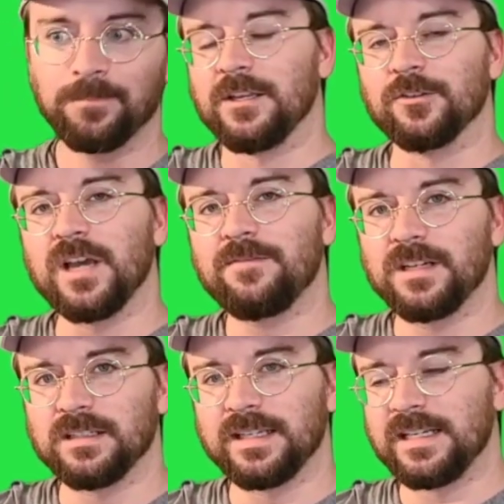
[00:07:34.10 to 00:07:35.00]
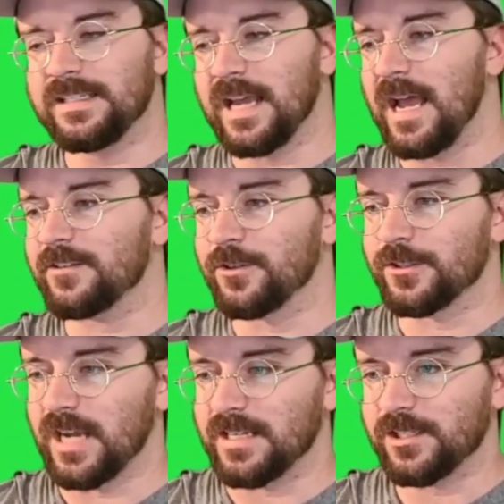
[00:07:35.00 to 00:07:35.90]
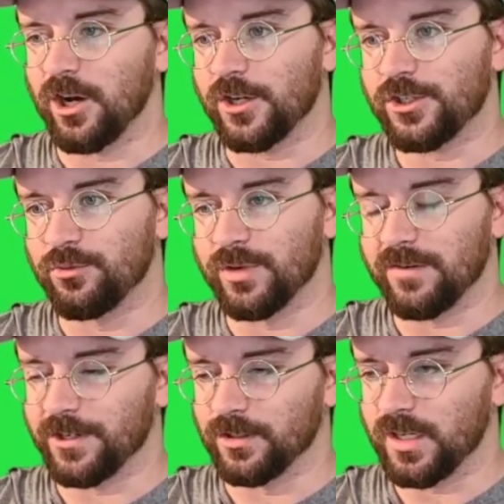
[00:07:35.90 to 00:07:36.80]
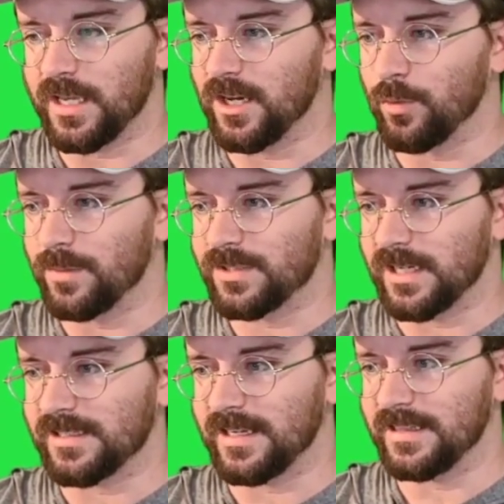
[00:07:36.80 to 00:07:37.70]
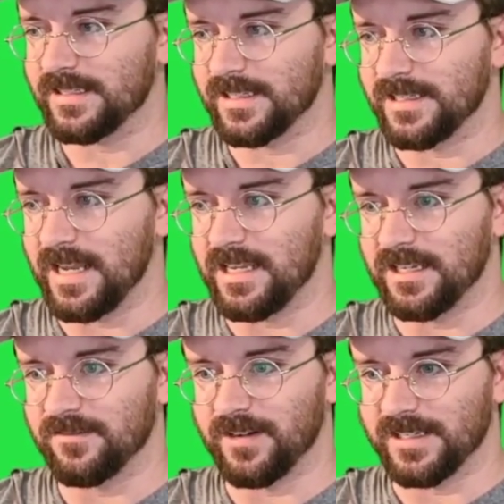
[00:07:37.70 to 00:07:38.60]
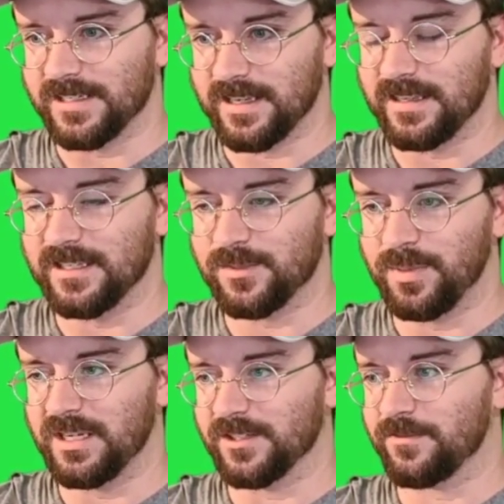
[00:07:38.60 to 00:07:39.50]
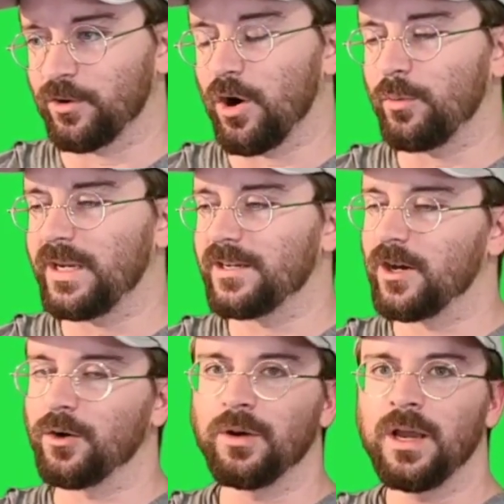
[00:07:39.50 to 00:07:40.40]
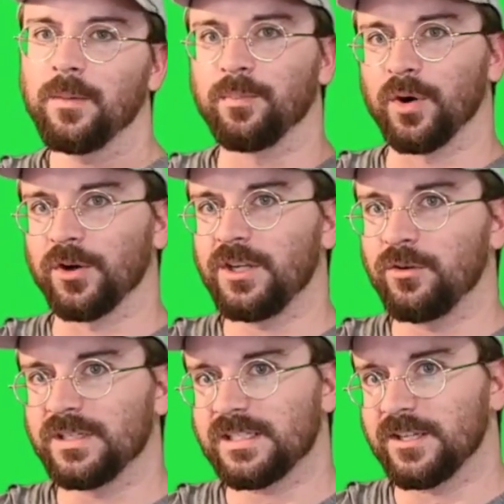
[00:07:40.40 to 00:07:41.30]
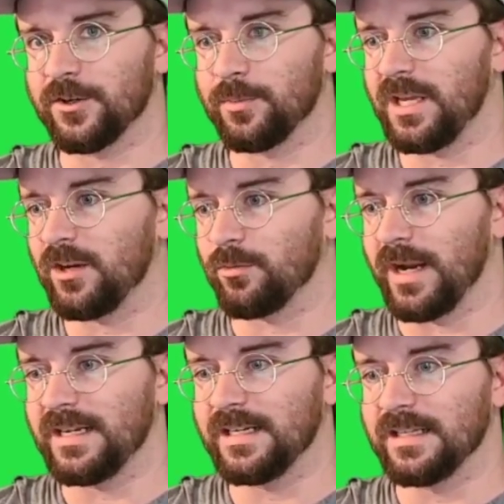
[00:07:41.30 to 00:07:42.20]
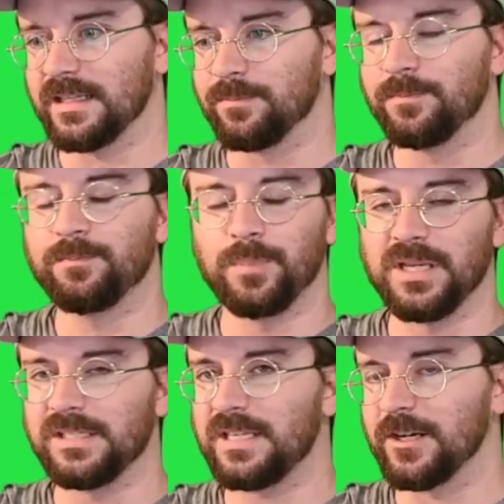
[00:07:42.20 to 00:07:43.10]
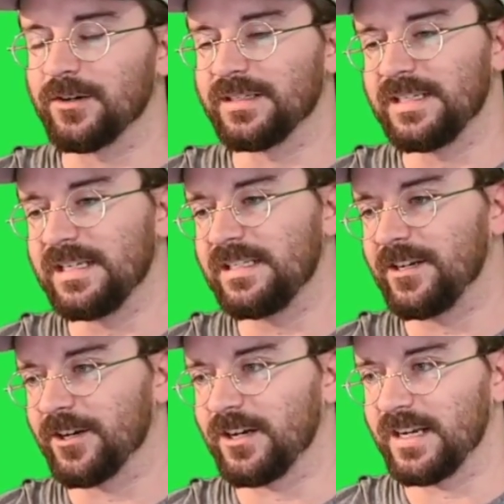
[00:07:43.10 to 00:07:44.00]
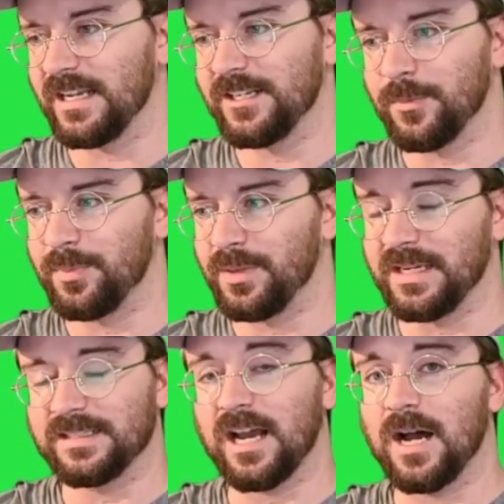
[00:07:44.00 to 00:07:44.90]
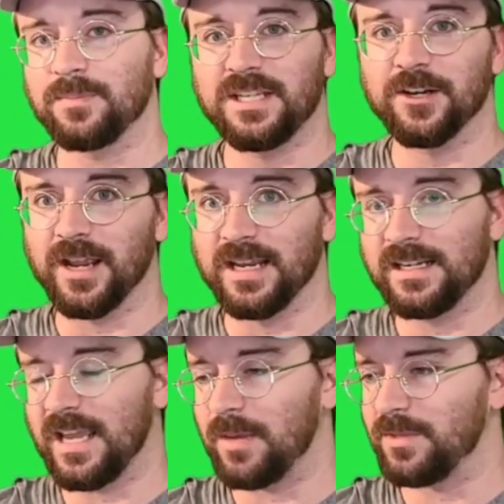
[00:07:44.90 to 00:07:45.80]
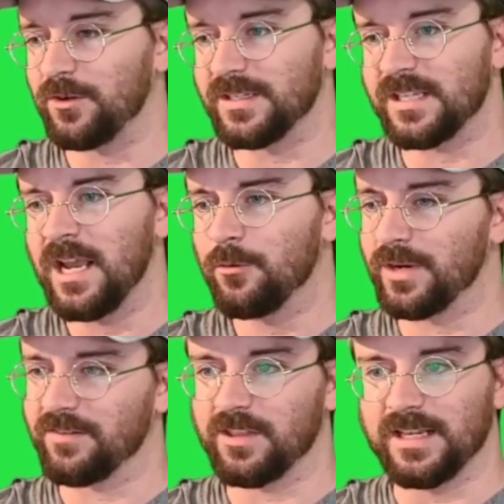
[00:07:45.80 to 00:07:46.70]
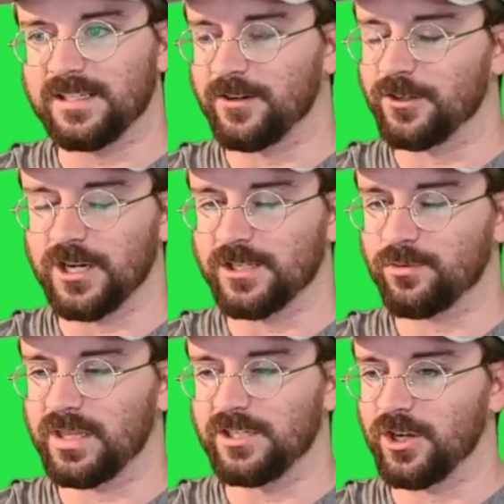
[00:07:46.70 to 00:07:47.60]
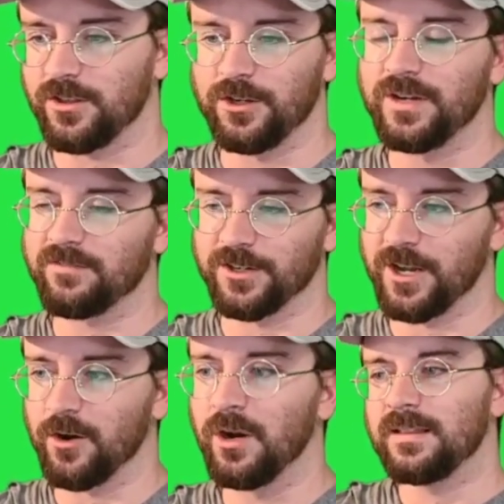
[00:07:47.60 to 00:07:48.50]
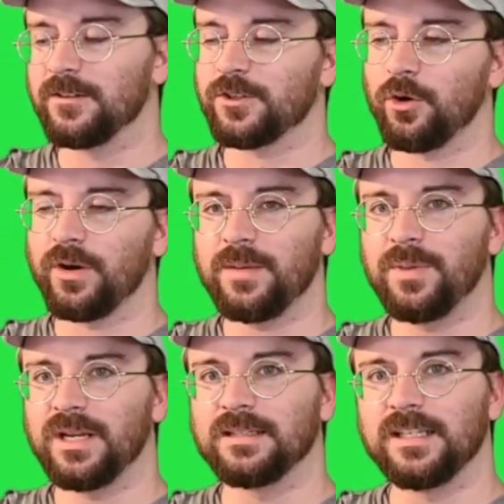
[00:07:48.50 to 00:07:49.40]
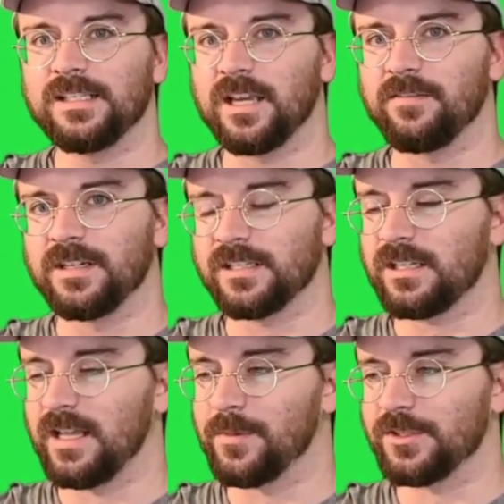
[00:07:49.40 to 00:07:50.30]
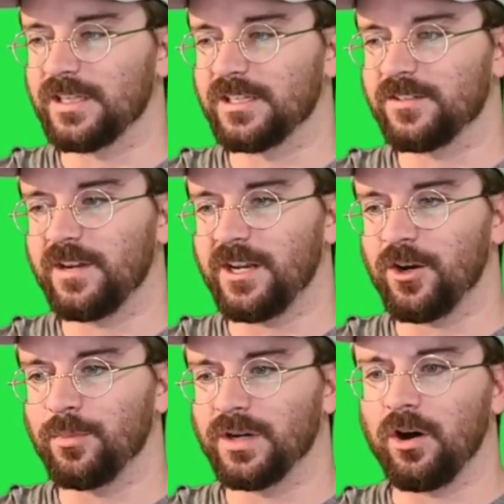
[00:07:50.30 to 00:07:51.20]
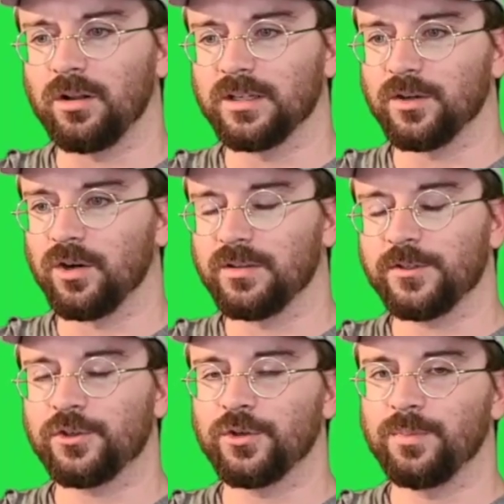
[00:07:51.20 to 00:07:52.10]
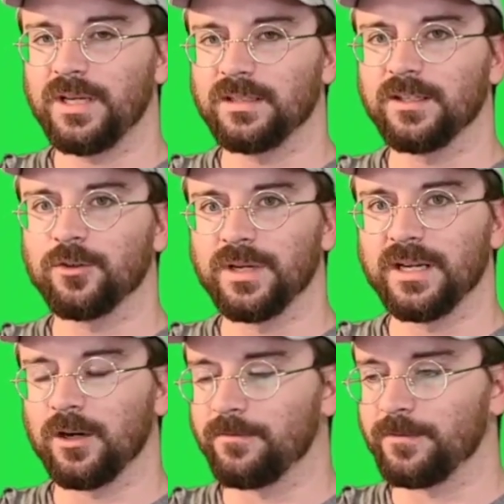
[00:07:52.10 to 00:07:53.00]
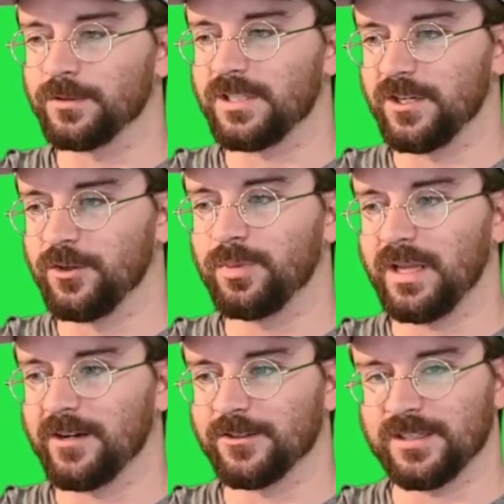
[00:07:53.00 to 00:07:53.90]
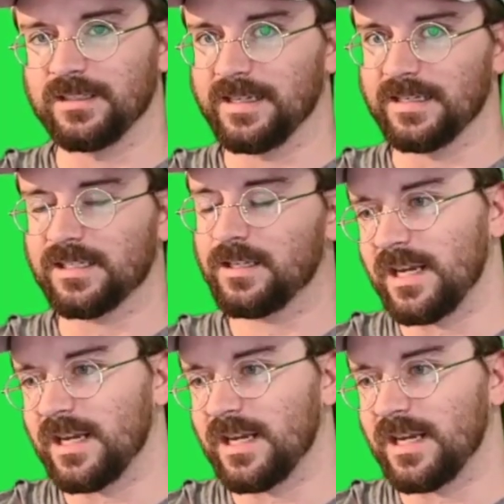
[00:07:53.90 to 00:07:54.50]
You definitely need to exercise caution whenever you're looking at websites like this and taking advice like this, because for all we know, burn units that are being rated in the B tier and D tier could end up being top tier endgame units whenever they synergize with each other. You never know. There's already been at least 7 disclaimers in this video, but all in all, this should be a little bit helpful to new players at least.